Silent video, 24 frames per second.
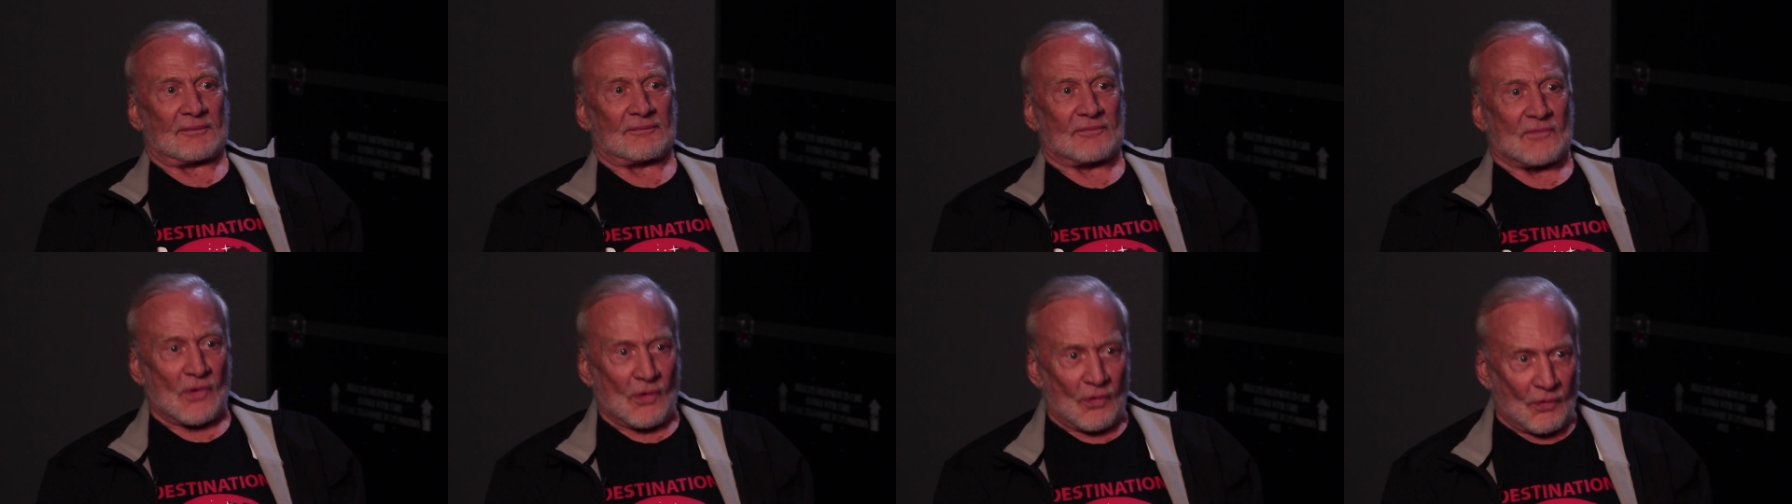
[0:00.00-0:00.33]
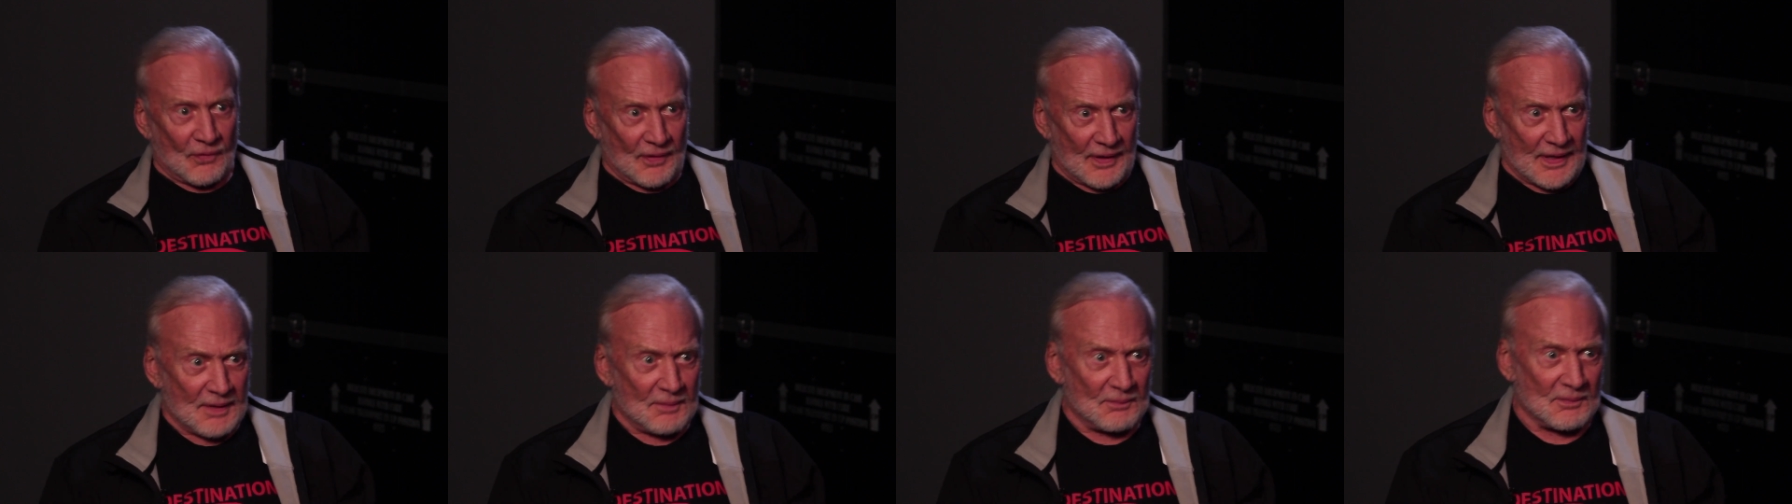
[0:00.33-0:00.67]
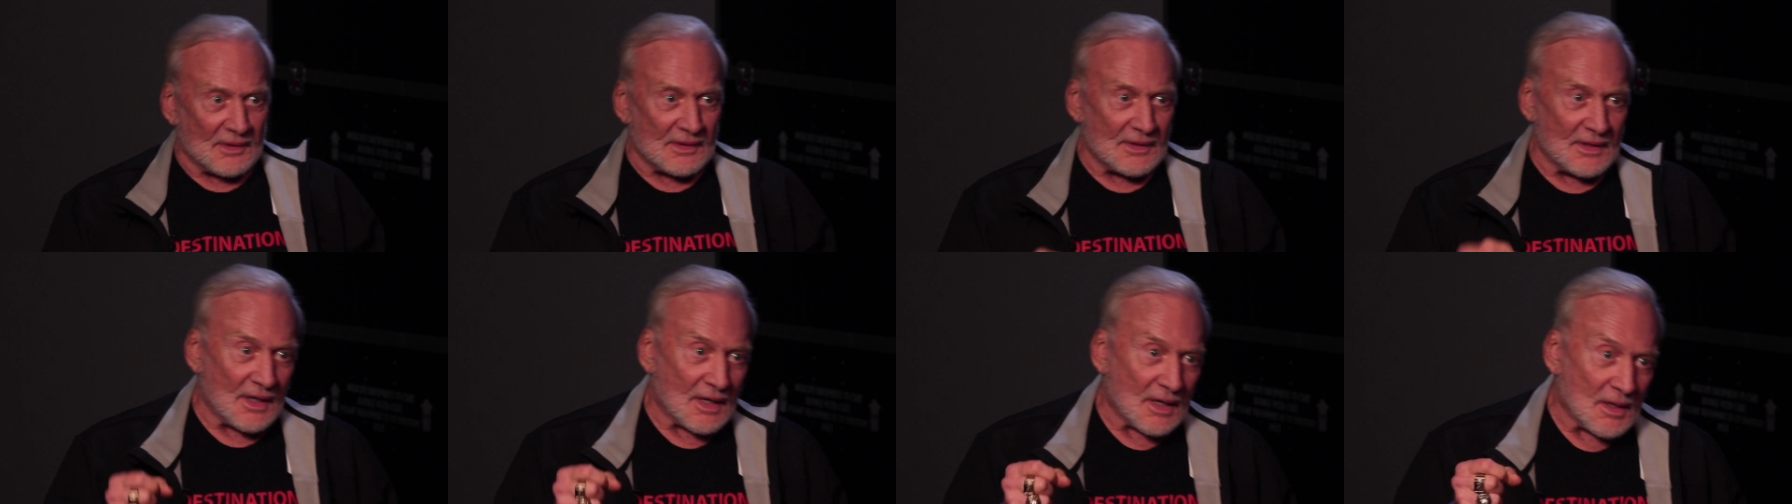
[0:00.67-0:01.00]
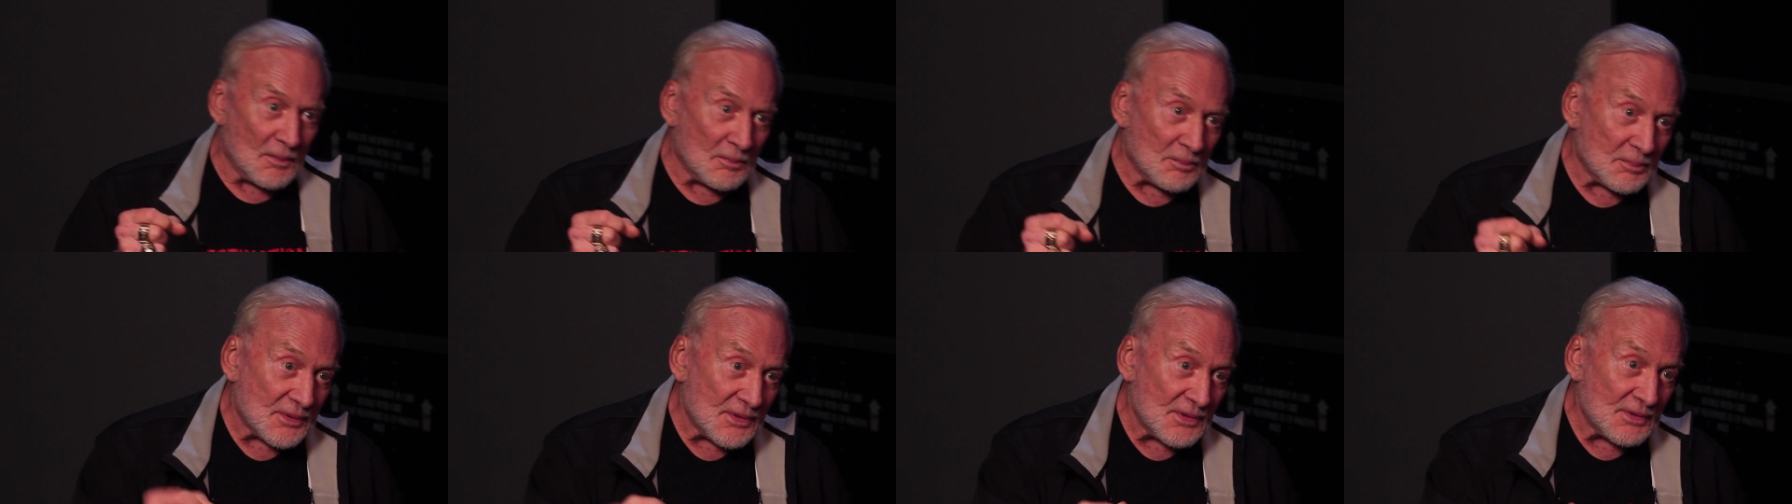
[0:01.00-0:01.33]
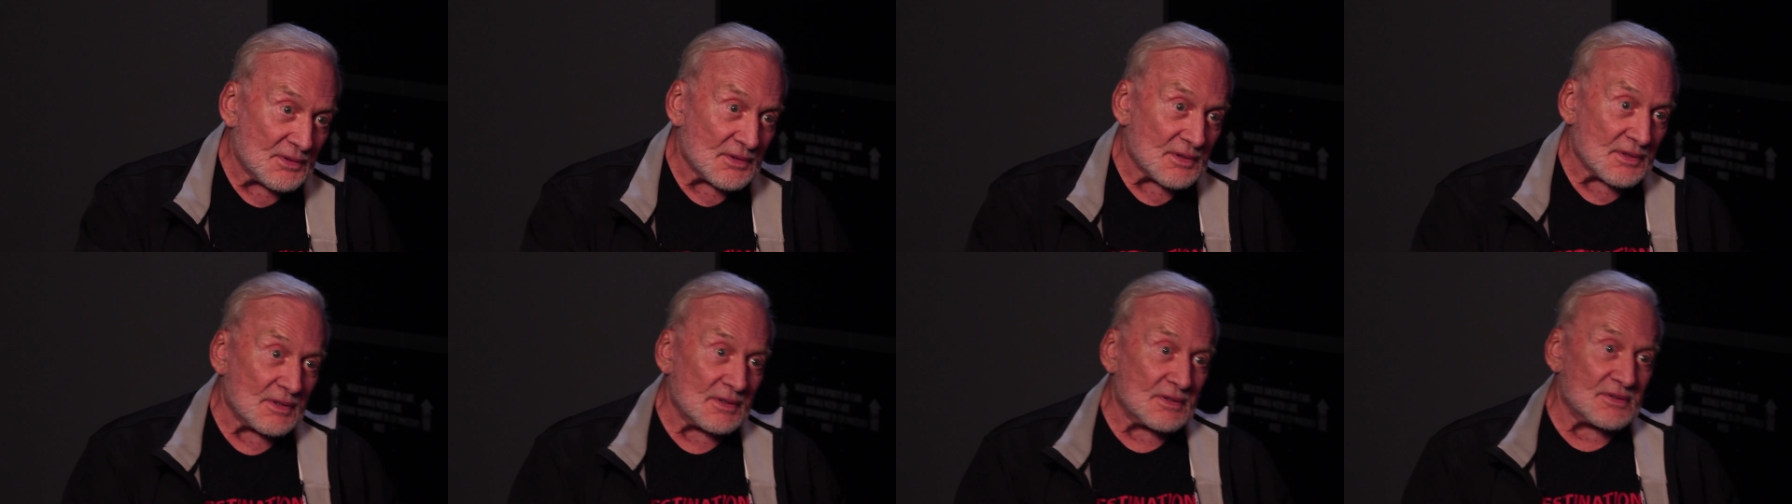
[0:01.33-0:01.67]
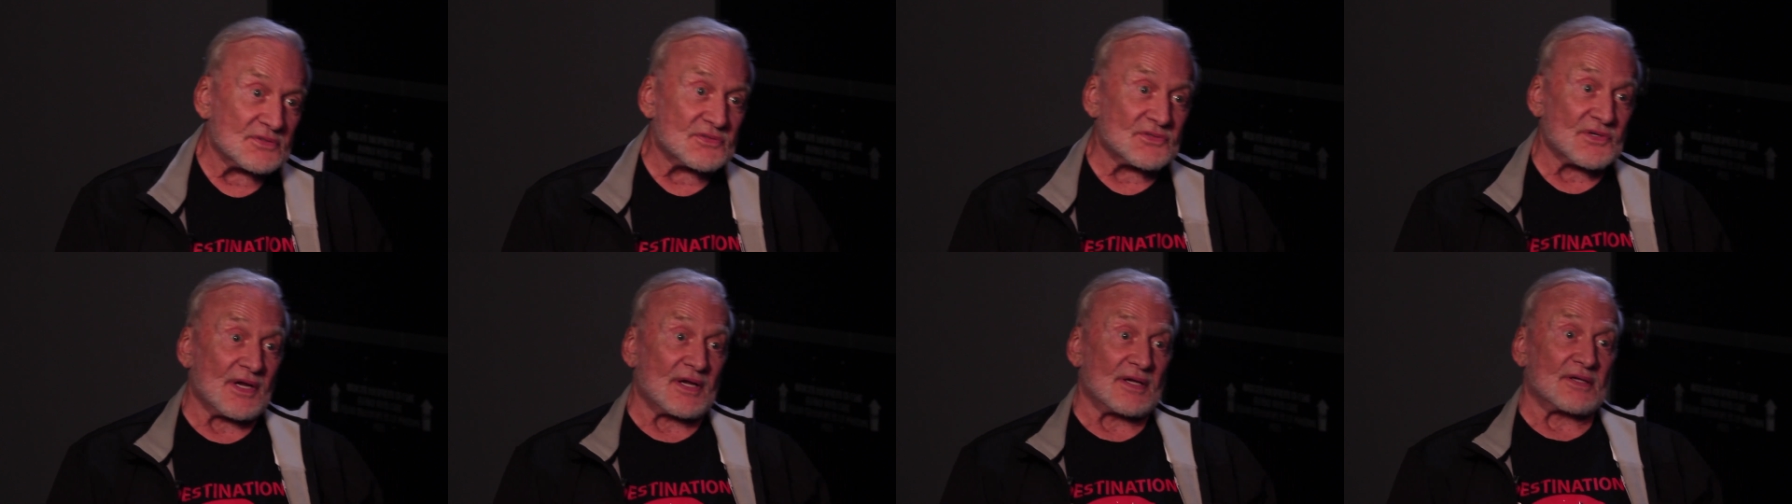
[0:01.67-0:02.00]
of going when the computer
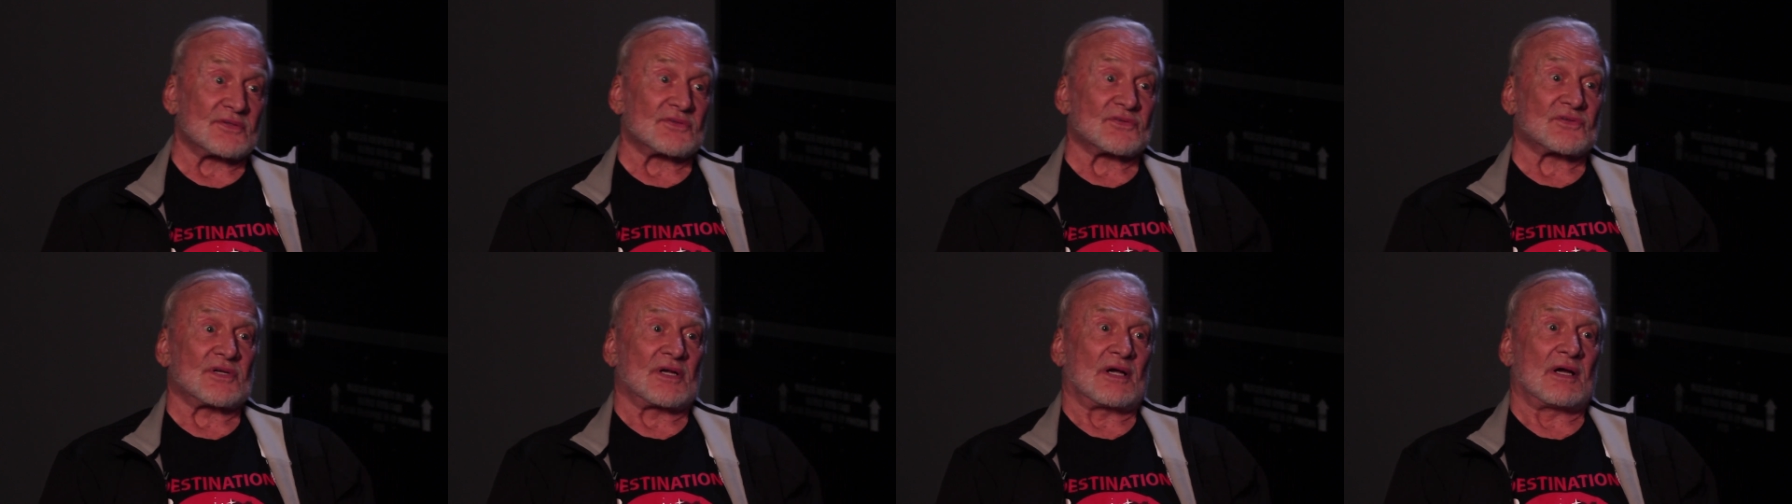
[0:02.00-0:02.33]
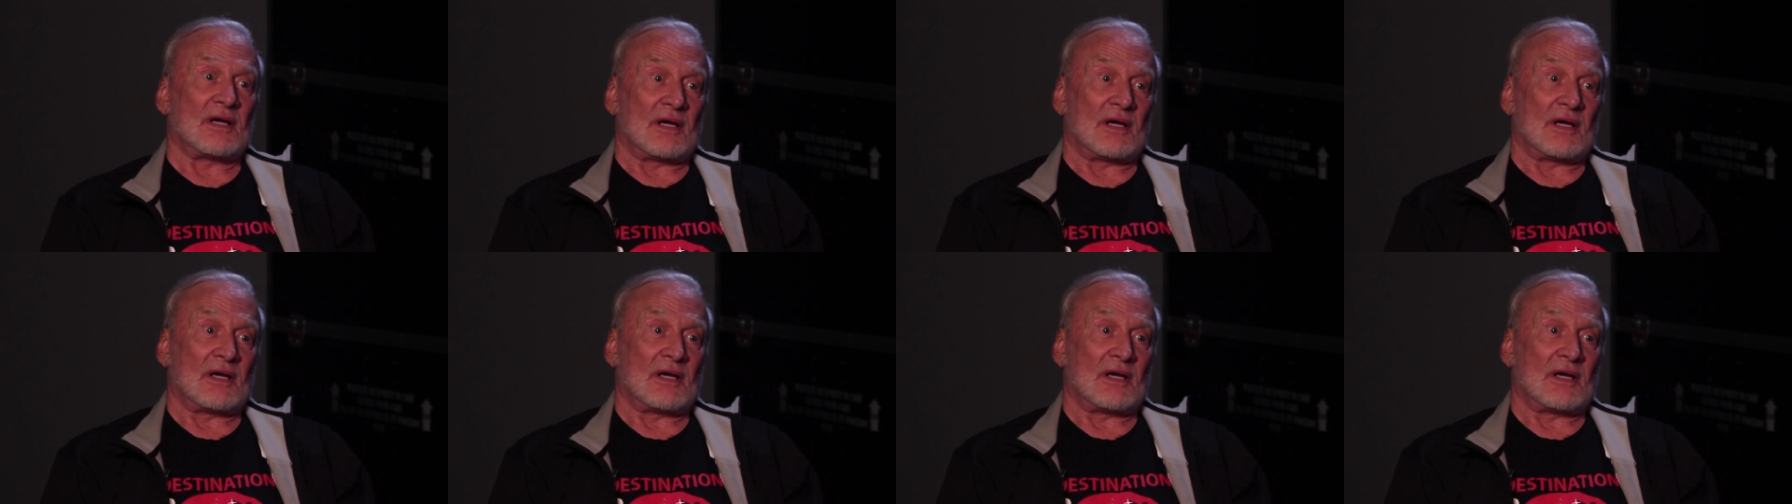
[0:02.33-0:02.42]
says